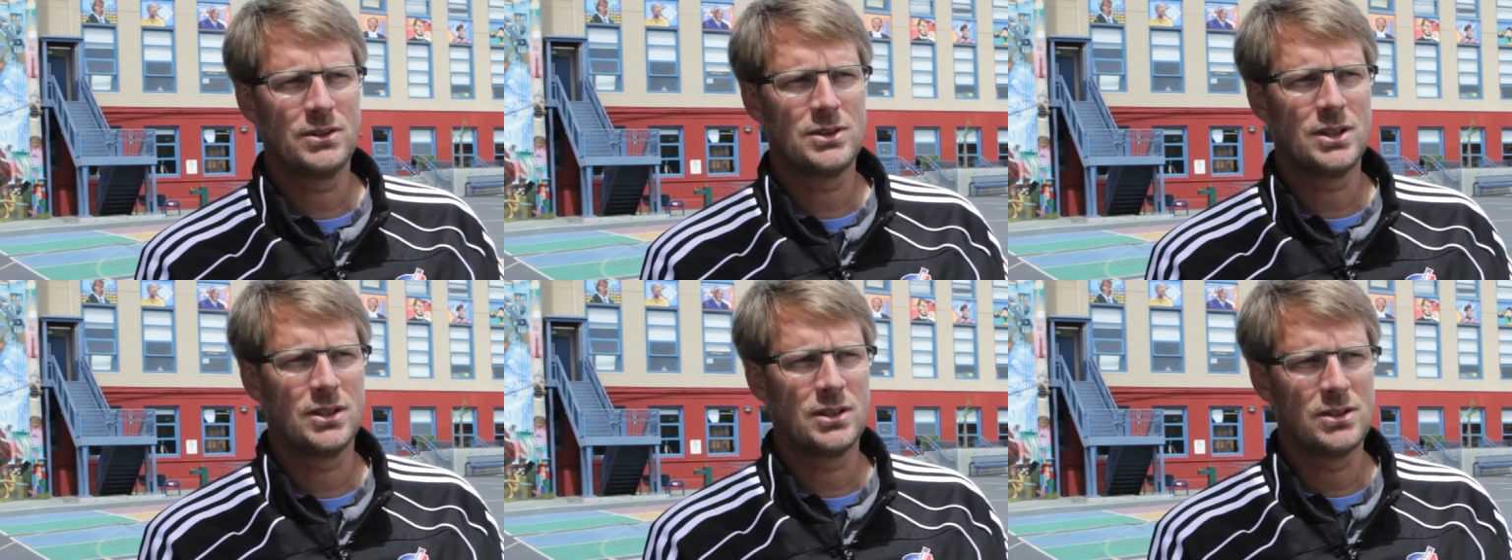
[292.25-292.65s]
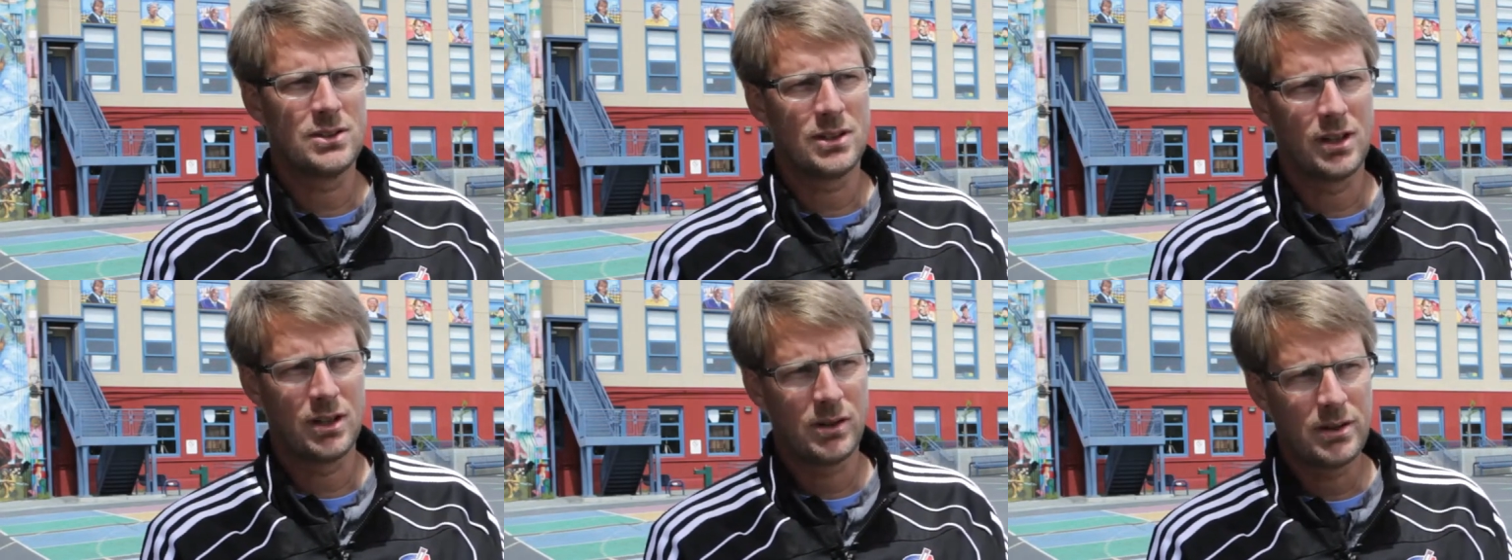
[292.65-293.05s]
to, the, to the
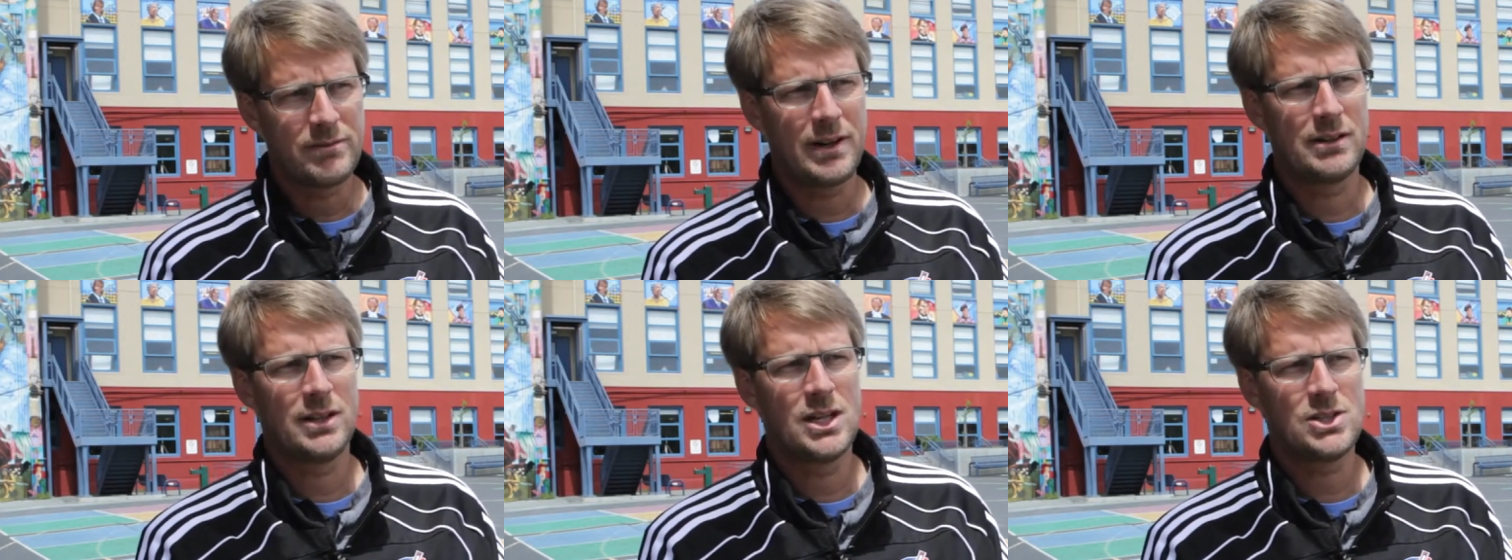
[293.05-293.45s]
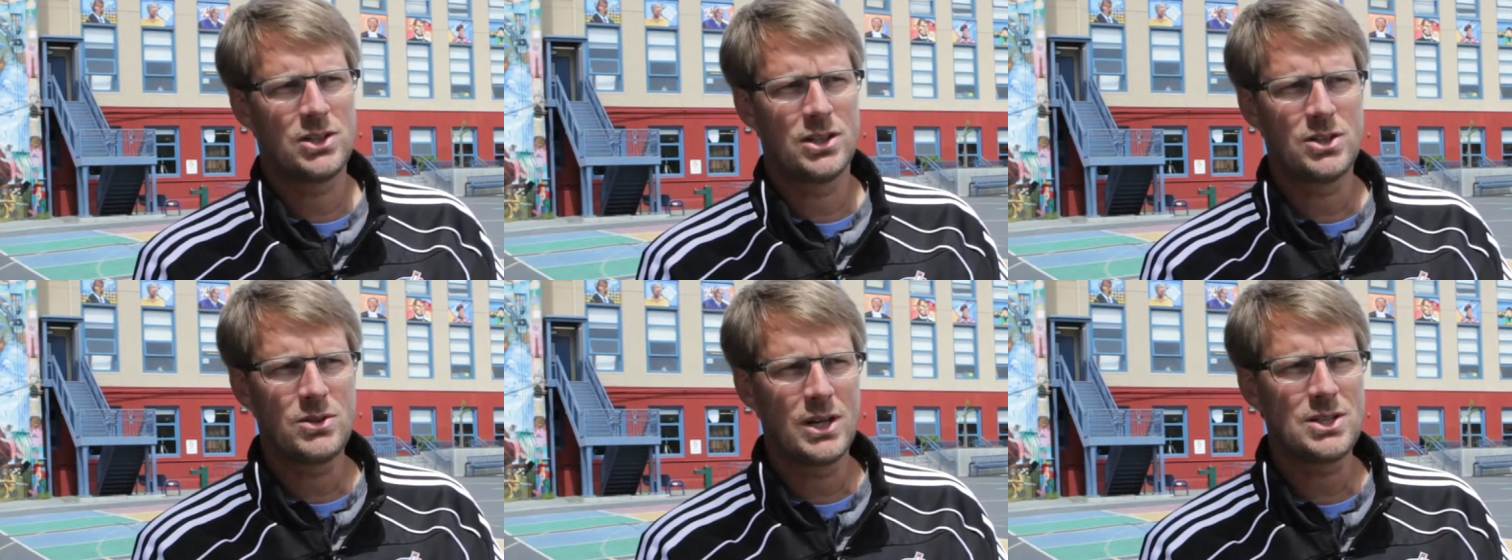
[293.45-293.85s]
Lurie Foundation,
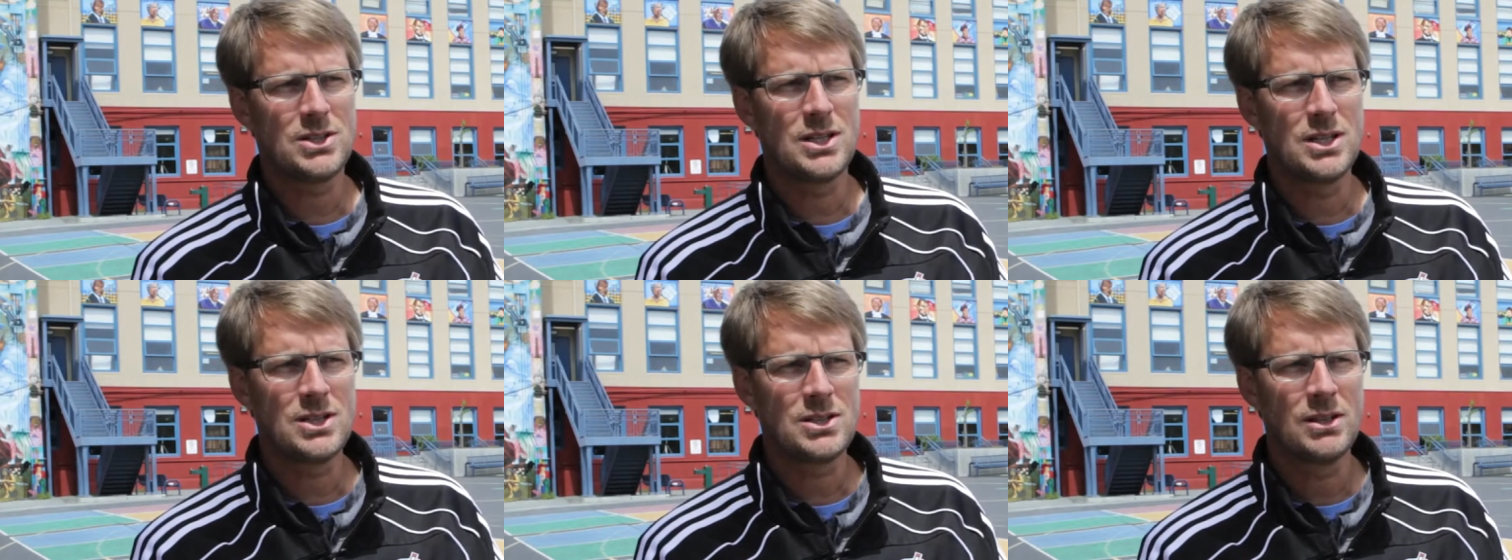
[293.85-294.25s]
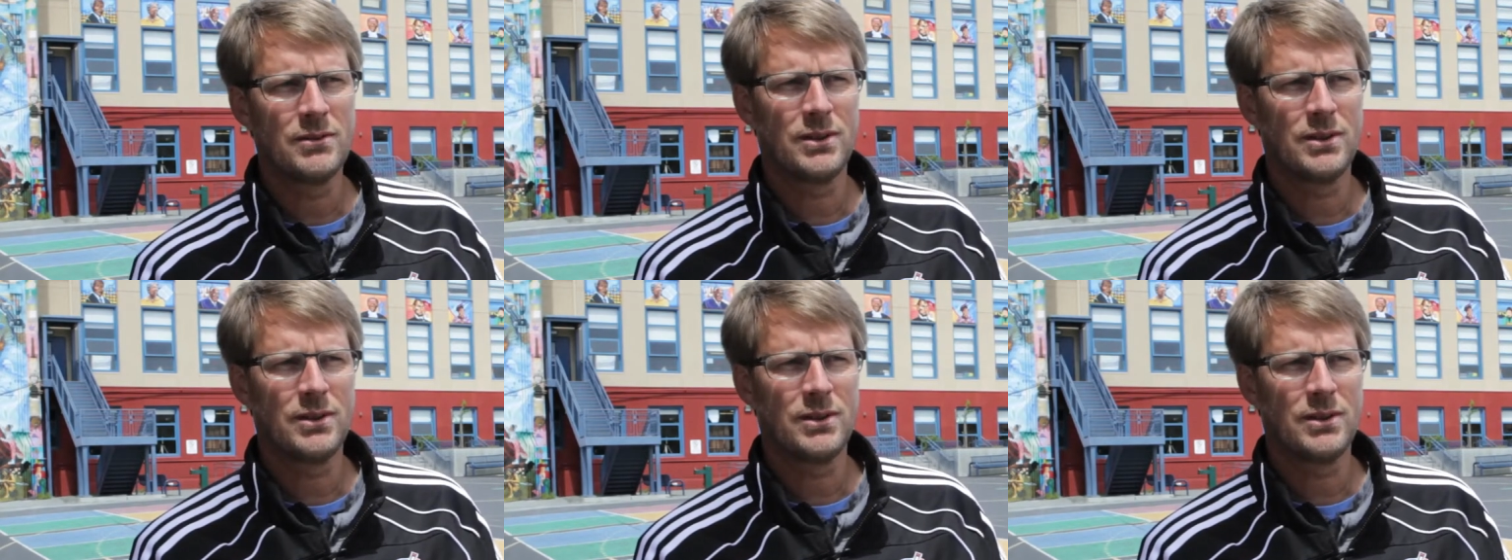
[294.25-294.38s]
the trustees,